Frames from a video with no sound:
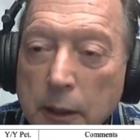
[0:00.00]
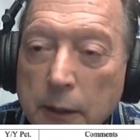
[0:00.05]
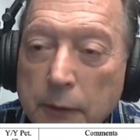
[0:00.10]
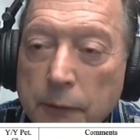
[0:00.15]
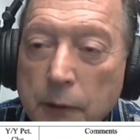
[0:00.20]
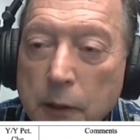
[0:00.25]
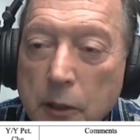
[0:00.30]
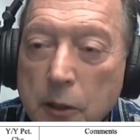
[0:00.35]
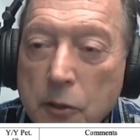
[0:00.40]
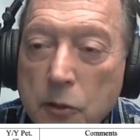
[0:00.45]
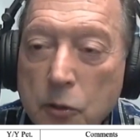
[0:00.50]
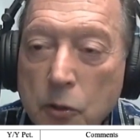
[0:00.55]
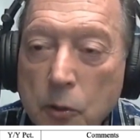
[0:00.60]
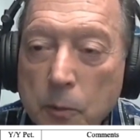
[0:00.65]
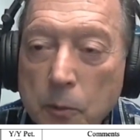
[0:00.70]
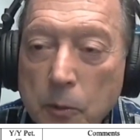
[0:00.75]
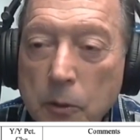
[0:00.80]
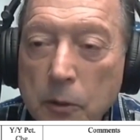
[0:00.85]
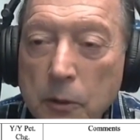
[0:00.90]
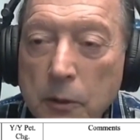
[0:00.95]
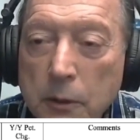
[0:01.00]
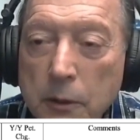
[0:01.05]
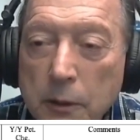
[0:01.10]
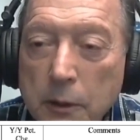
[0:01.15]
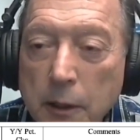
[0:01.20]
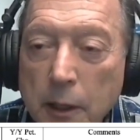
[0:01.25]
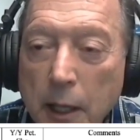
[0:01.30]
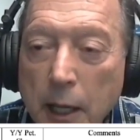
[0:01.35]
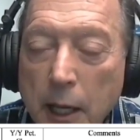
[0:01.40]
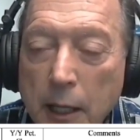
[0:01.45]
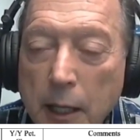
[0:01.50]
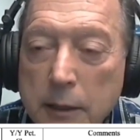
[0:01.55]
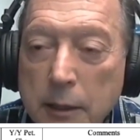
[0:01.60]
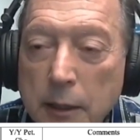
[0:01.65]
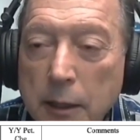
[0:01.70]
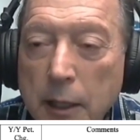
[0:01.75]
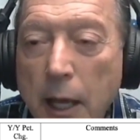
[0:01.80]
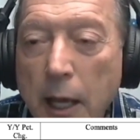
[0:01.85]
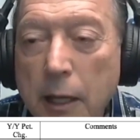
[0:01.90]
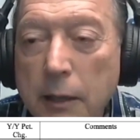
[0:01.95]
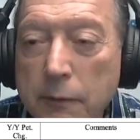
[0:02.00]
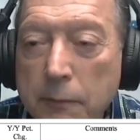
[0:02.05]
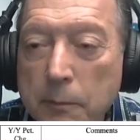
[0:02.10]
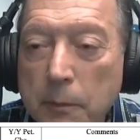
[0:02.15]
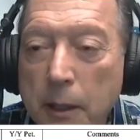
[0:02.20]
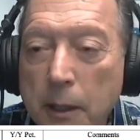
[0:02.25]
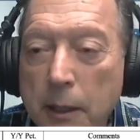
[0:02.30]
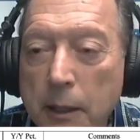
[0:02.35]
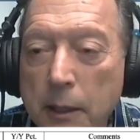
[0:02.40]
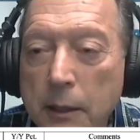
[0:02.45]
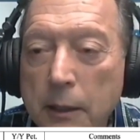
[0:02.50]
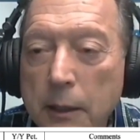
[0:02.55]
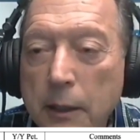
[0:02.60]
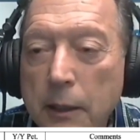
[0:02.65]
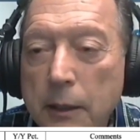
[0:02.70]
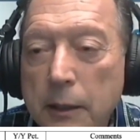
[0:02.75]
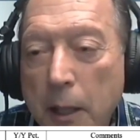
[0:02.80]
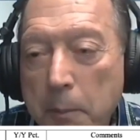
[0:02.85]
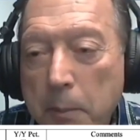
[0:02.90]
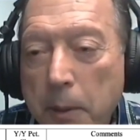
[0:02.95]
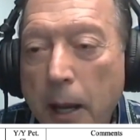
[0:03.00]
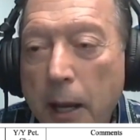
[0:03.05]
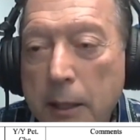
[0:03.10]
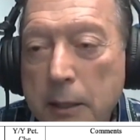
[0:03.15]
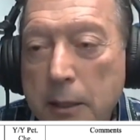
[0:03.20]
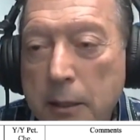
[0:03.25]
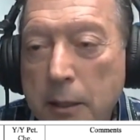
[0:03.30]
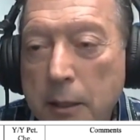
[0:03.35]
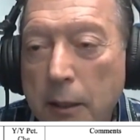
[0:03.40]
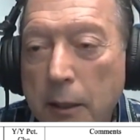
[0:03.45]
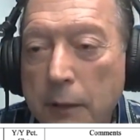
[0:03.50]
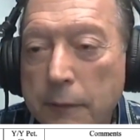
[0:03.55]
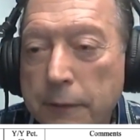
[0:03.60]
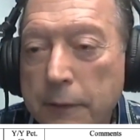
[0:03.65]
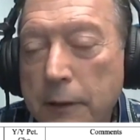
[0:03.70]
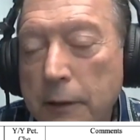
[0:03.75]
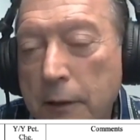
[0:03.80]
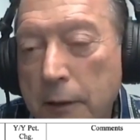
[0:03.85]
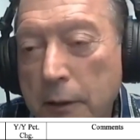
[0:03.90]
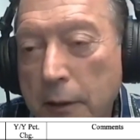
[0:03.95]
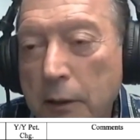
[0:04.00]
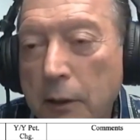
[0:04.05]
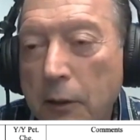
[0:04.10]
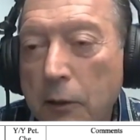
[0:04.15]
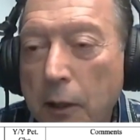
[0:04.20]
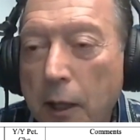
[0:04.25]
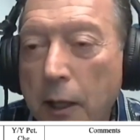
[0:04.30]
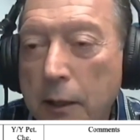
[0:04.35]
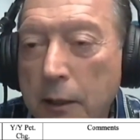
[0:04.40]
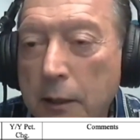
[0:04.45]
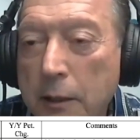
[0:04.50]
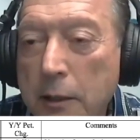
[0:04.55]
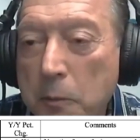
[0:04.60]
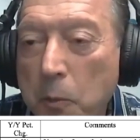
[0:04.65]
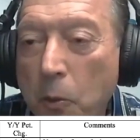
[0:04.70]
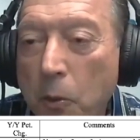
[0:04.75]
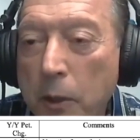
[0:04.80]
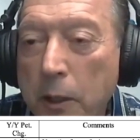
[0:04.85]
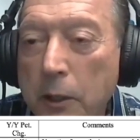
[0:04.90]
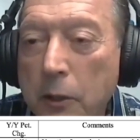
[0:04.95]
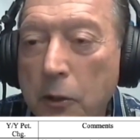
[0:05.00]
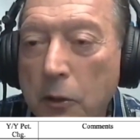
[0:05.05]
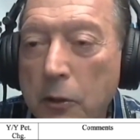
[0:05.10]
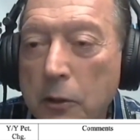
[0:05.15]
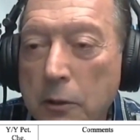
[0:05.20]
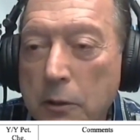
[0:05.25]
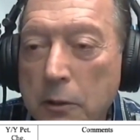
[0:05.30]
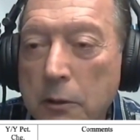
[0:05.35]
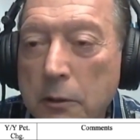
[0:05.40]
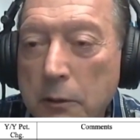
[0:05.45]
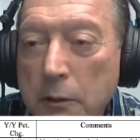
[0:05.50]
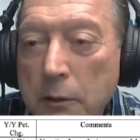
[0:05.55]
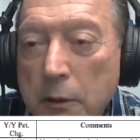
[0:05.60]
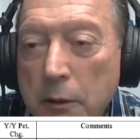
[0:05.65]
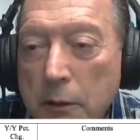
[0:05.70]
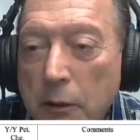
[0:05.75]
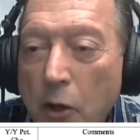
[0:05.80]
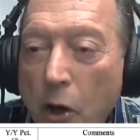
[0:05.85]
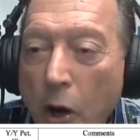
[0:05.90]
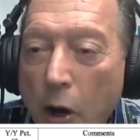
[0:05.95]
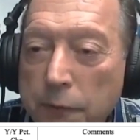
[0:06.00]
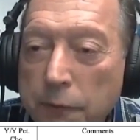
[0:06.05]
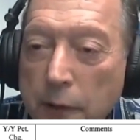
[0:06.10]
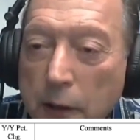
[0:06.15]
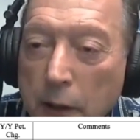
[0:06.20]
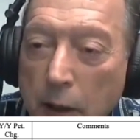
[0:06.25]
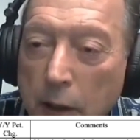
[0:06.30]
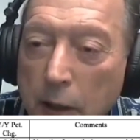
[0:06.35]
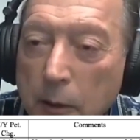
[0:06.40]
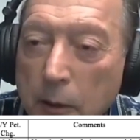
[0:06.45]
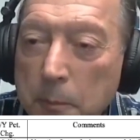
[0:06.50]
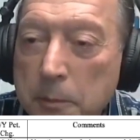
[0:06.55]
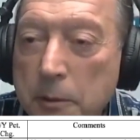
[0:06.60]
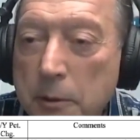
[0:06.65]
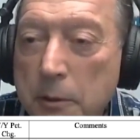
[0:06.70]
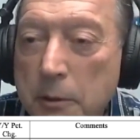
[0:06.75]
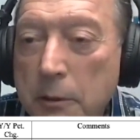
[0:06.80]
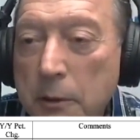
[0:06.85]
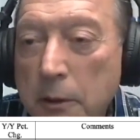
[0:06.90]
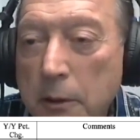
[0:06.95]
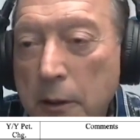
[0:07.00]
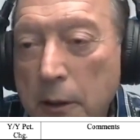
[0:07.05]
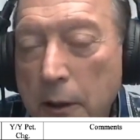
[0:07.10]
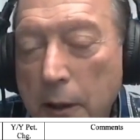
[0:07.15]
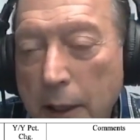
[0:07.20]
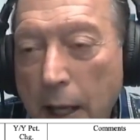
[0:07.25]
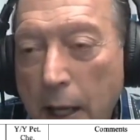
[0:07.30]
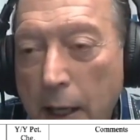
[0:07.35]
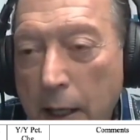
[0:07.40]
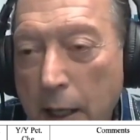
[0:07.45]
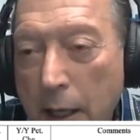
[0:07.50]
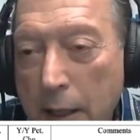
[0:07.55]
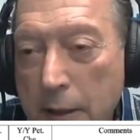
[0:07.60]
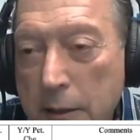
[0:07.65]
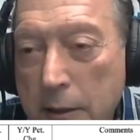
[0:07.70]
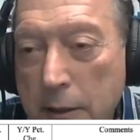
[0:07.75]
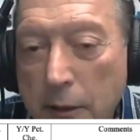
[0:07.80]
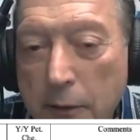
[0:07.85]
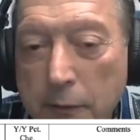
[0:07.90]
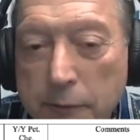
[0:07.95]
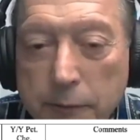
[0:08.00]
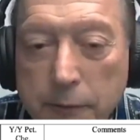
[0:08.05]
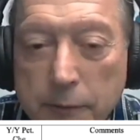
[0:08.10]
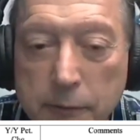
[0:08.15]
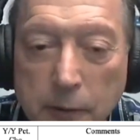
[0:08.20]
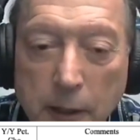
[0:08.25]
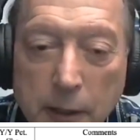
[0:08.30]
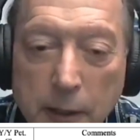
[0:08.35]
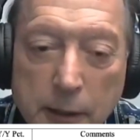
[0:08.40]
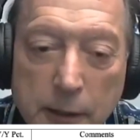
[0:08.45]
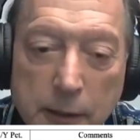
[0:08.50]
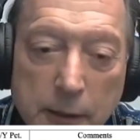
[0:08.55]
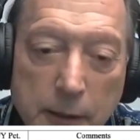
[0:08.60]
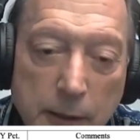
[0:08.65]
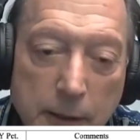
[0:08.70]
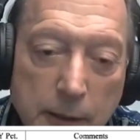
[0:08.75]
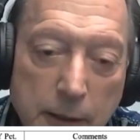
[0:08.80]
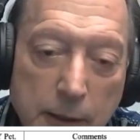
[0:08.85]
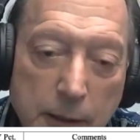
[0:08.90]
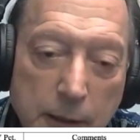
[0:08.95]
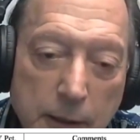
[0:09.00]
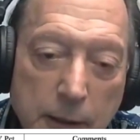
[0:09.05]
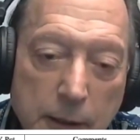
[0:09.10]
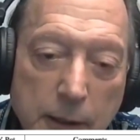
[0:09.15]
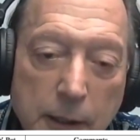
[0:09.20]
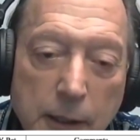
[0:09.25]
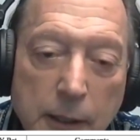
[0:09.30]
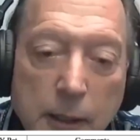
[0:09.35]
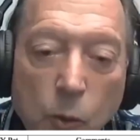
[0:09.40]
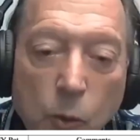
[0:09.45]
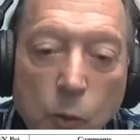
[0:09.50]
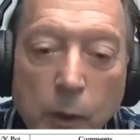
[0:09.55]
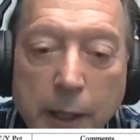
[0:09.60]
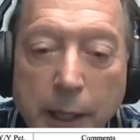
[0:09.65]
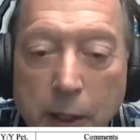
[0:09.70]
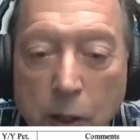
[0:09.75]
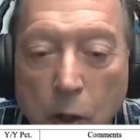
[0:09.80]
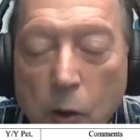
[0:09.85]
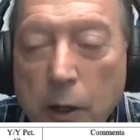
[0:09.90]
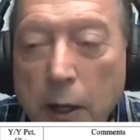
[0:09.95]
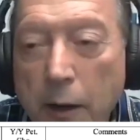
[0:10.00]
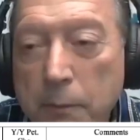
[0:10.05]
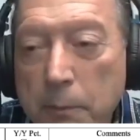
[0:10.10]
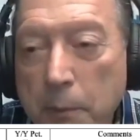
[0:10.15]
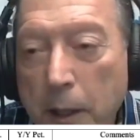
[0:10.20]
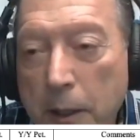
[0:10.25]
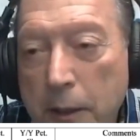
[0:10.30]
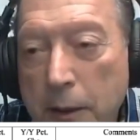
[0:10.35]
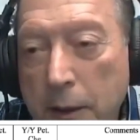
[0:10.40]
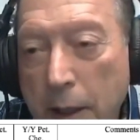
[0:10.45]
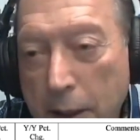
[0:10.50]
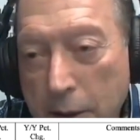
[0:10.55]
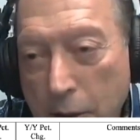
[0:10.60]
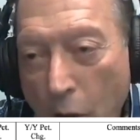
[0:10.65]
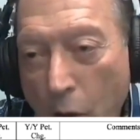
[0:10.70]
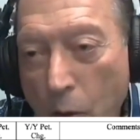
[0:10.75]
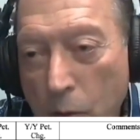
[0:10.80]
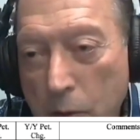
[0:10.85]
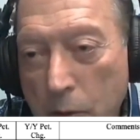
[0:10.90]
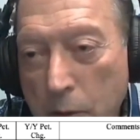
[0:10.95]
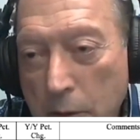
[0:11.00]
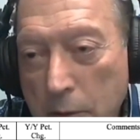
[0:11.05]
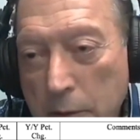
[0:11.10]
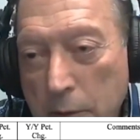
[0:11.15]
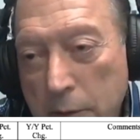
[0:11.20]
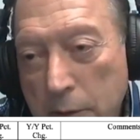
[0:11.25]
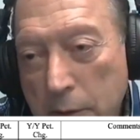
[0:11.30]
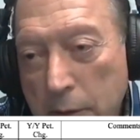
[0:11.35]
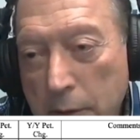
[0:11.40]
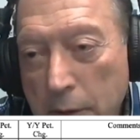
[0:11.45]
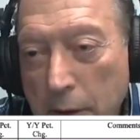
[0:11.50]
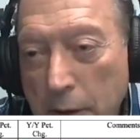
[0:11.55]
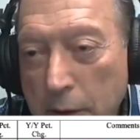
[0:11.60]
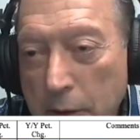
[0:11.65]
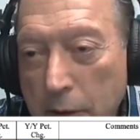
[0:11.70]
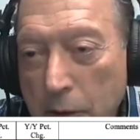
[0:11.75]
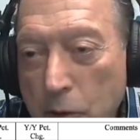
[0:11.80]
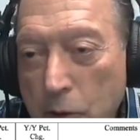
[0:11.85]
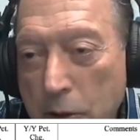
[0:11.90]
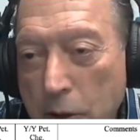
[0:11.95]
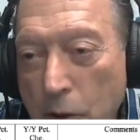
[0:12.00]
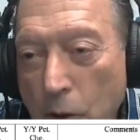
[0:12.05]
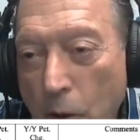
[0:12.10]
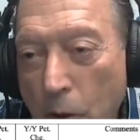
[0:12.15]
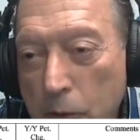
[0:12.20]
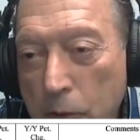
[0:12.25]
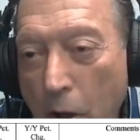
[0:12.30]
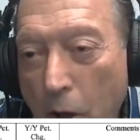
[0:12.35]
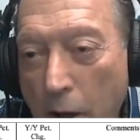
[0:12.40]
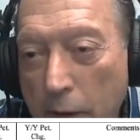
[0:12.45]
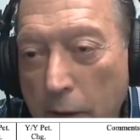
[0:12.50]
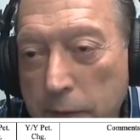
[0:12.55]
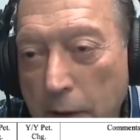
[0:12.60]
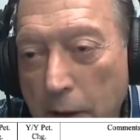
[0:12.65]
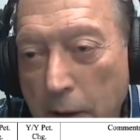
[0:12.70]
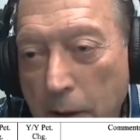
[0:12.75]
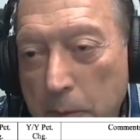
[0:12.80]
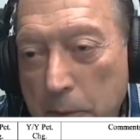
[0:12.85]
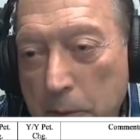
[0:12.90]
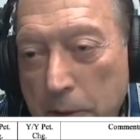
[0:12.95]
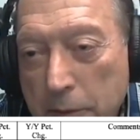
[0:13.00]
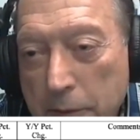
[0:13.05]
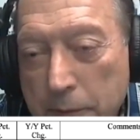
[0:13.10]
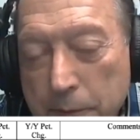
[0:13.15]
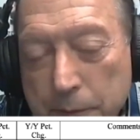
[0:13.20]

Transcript: If the consumer has a lot of money, they buy stuff and likely sporting goods, golf clubs, that kind of stuff, right? When they don't have money, they don't. They use the old golf clubs.